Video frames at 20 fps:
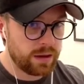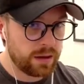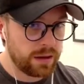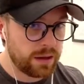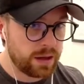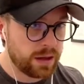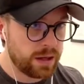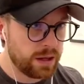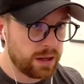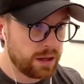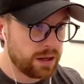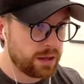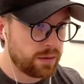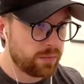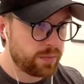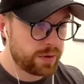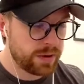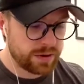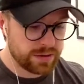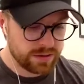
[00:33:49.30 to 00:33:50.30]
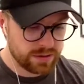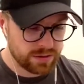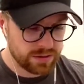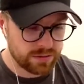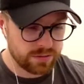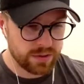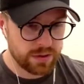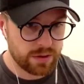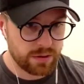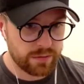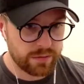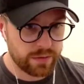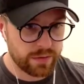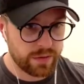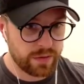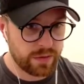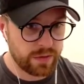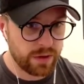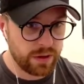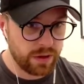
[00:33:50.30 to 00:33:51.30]
38 peasants right over
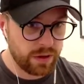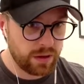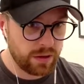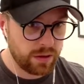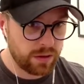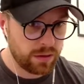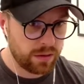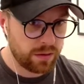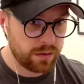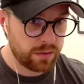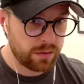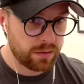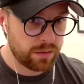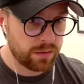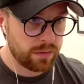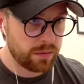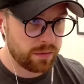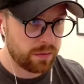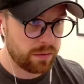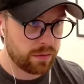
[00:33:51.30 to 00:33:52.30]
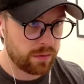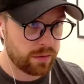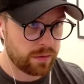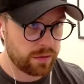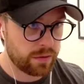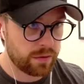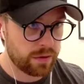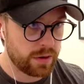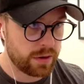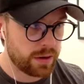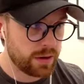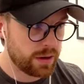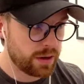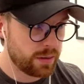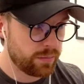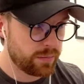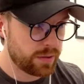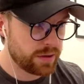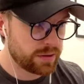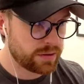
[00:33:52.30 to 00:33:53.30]
there,
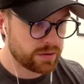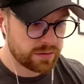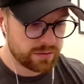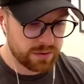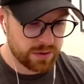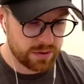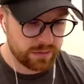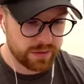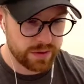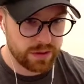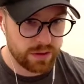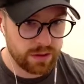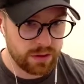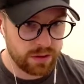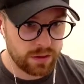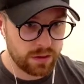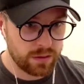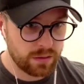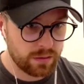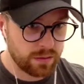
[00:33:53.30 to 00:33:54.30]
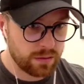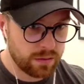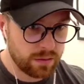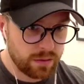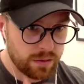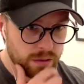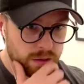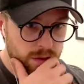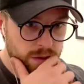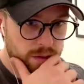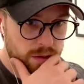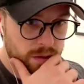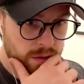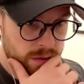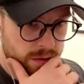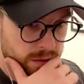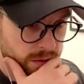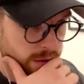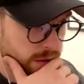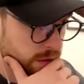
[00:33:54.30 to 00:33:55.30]
39 peasants right over there,
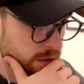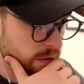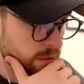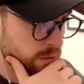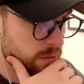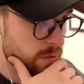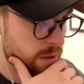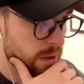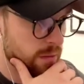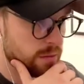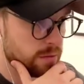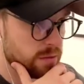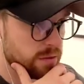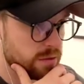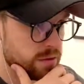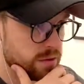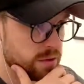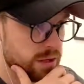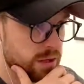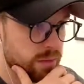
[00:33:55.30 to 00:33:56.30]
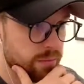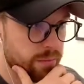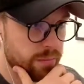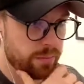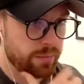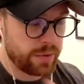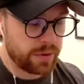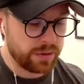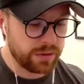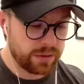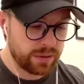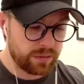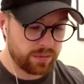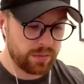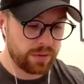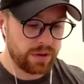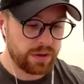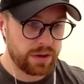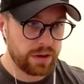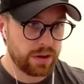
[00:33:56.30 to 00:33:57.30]
32. I will just keep building
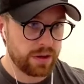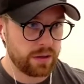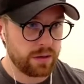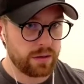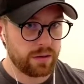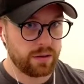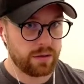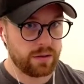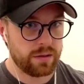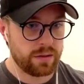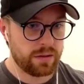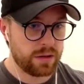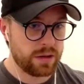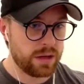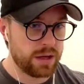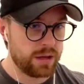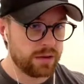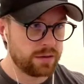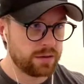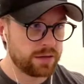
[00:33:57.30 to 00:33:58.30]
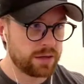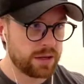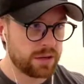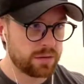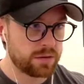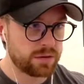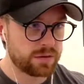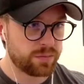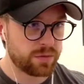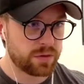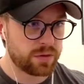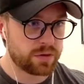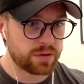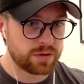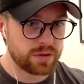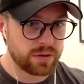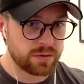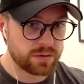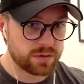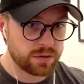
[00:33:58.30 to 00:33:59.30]
my cannon towers because
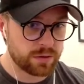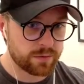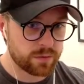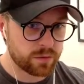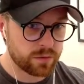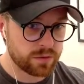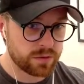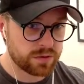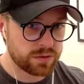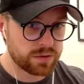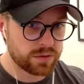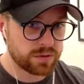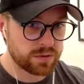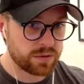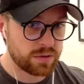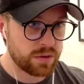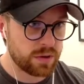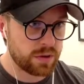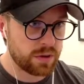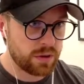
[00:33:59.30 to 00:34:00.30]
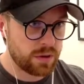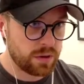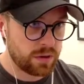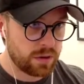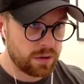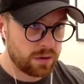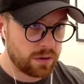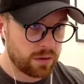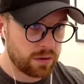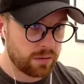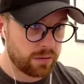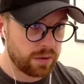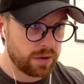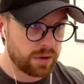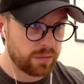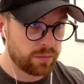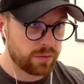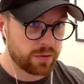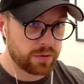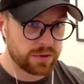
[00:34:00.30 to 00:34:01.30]
those are of course really
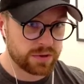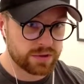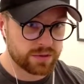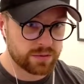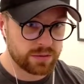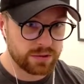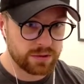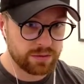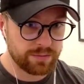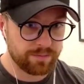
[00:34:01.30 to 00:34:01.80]
important as well.